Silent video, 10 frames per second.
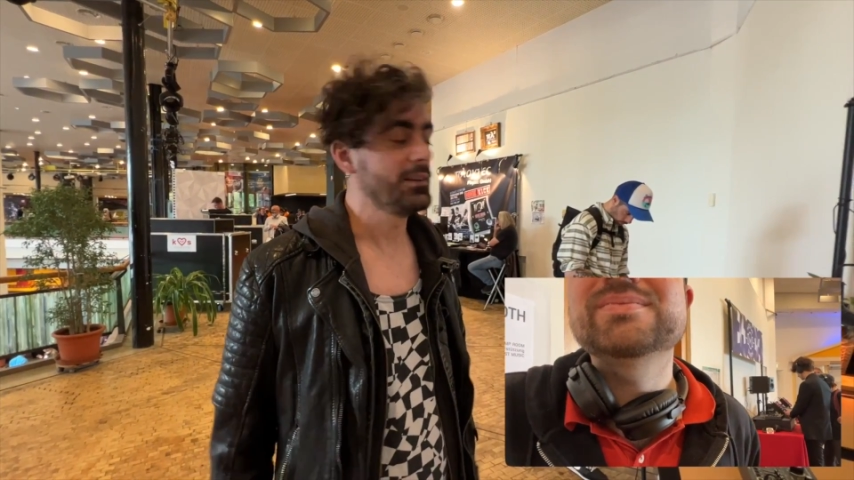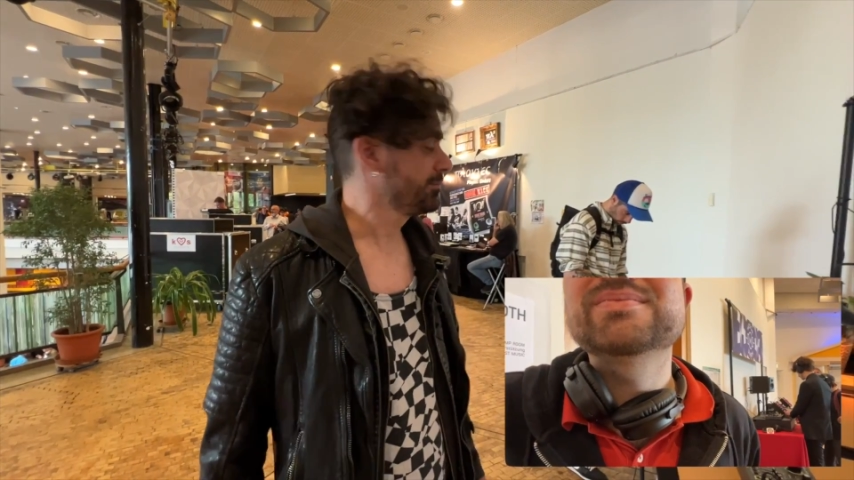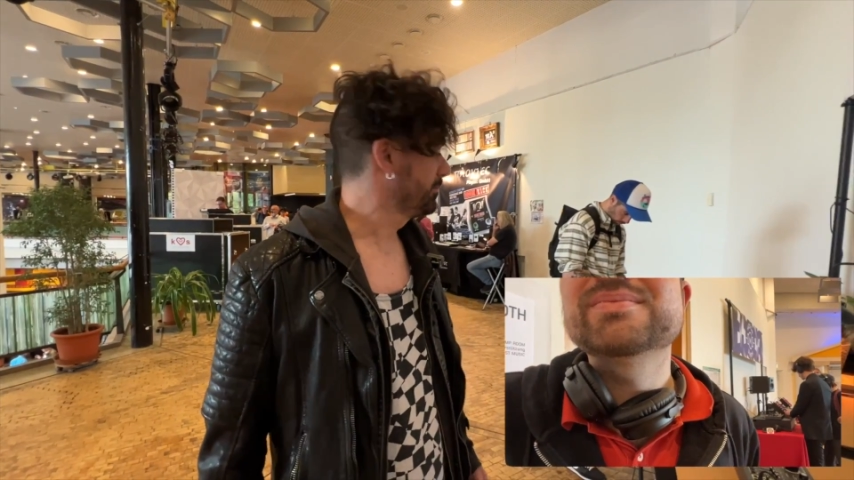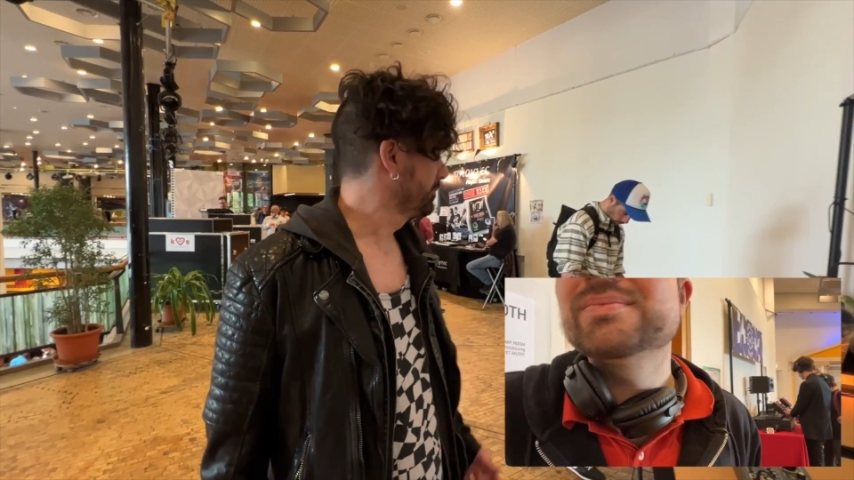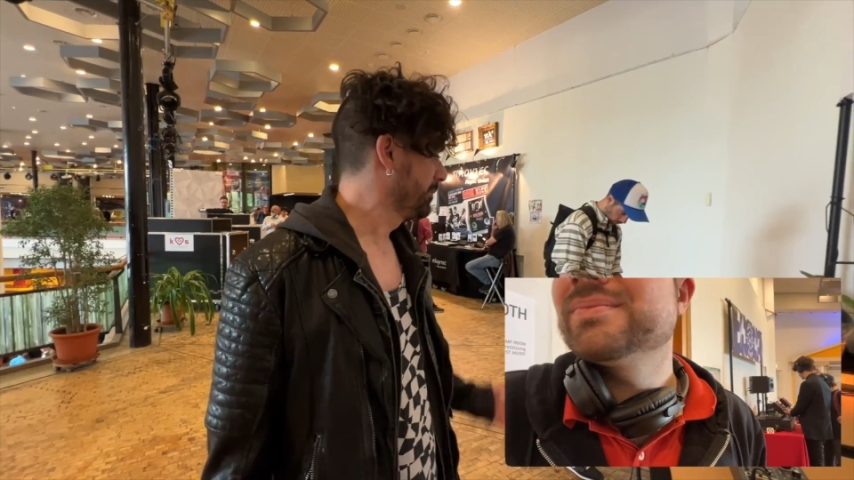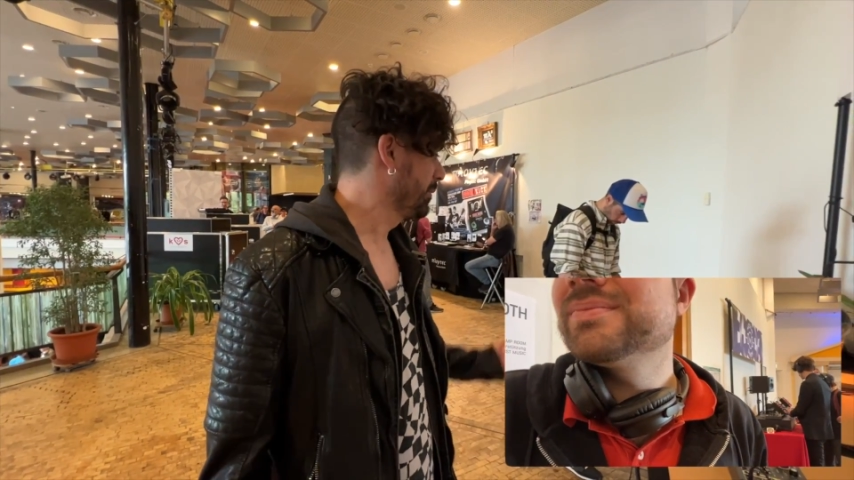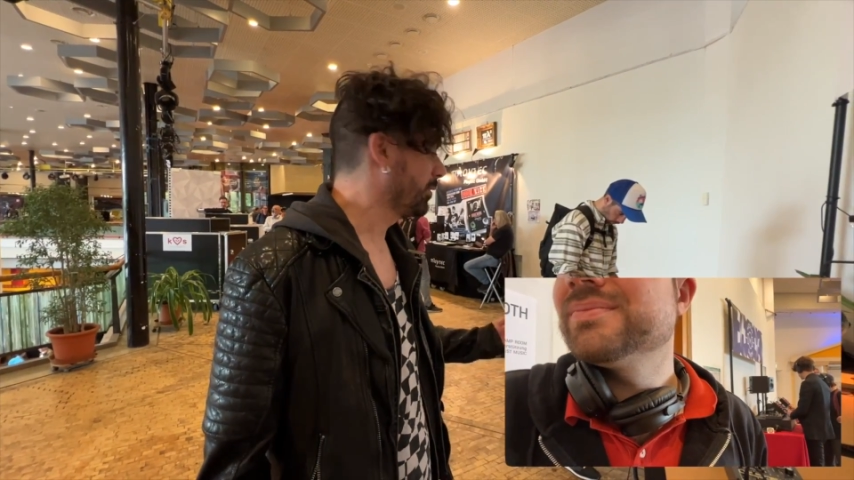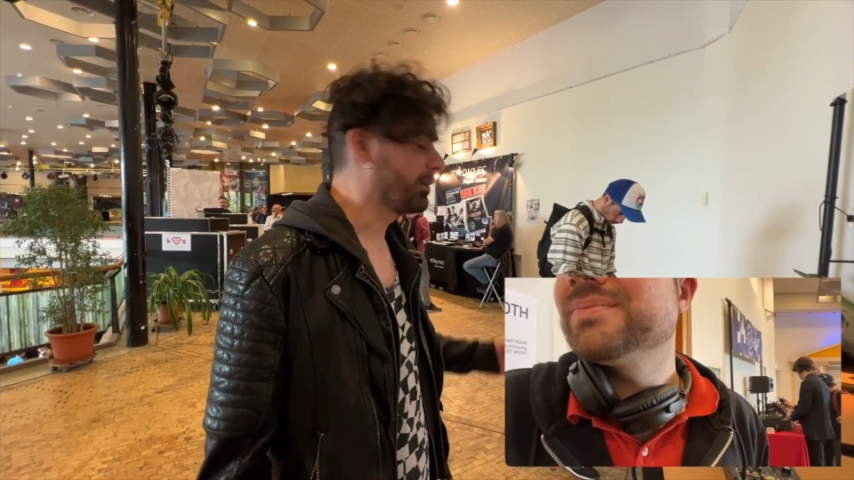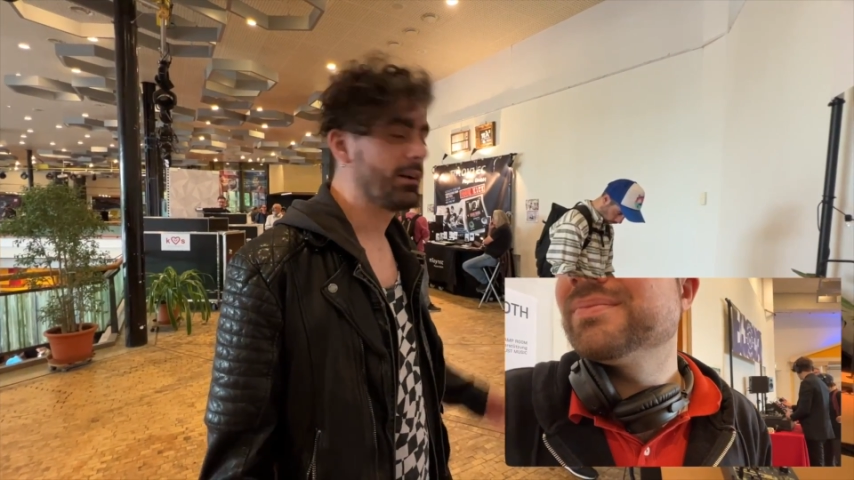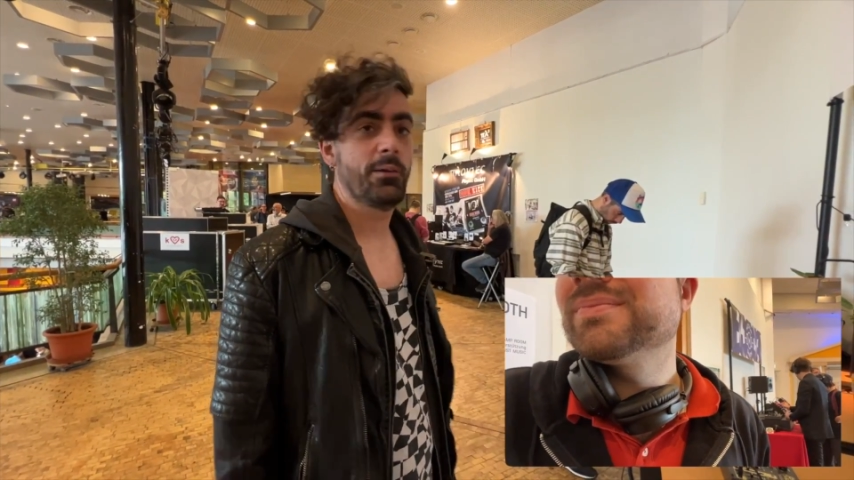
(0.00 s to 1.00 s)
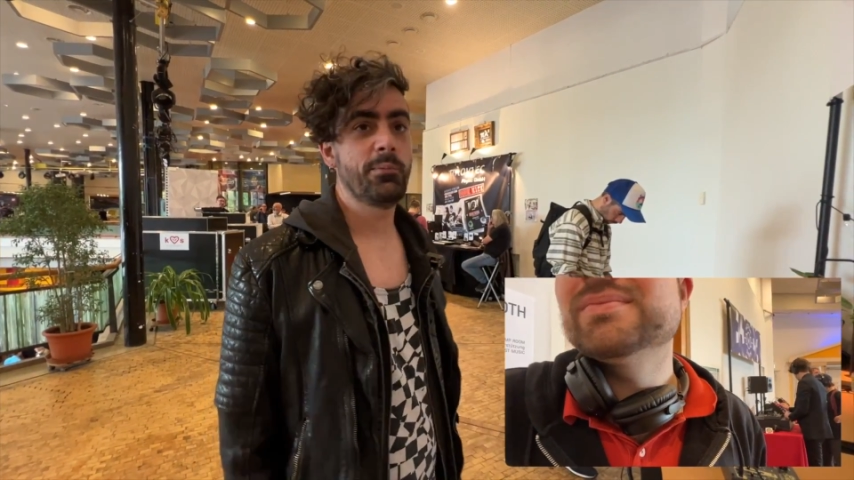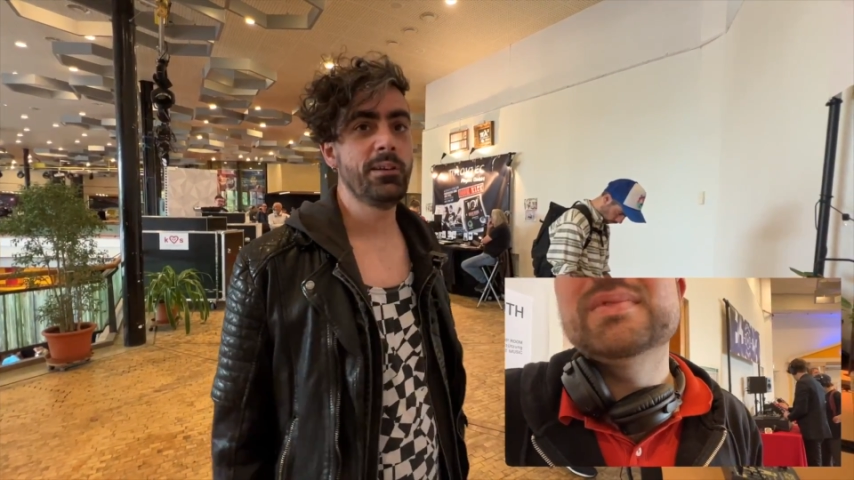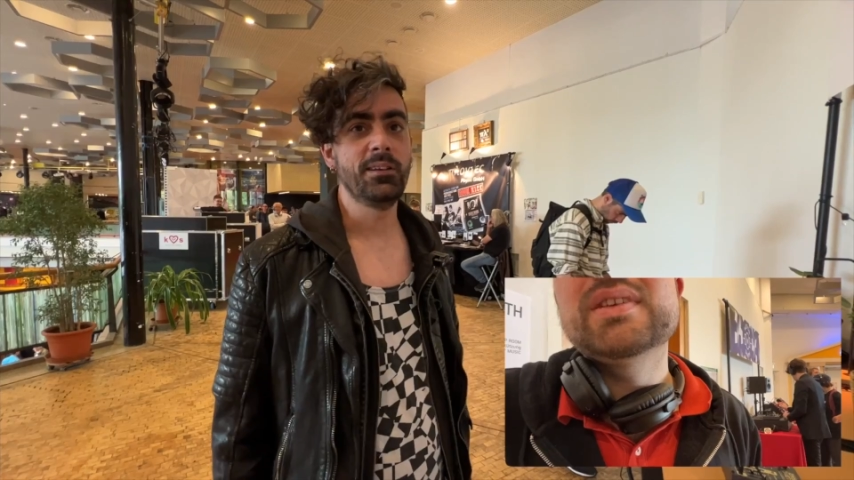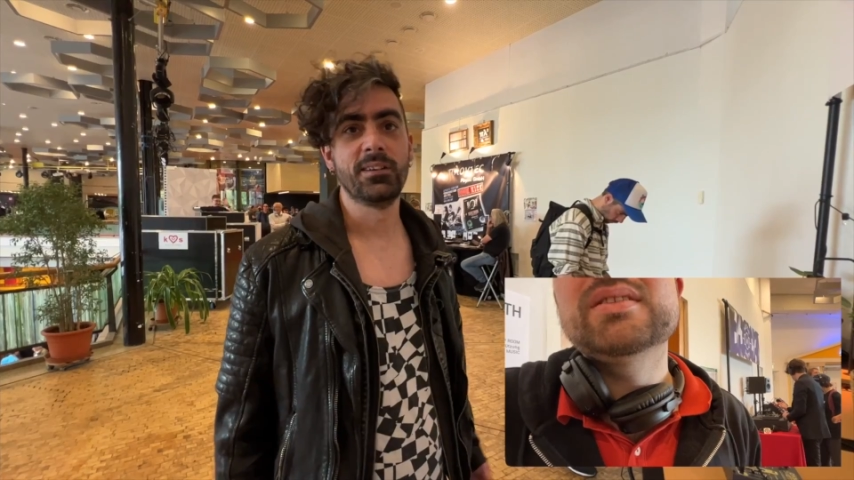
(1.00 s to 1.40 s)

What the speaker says: and people are happy.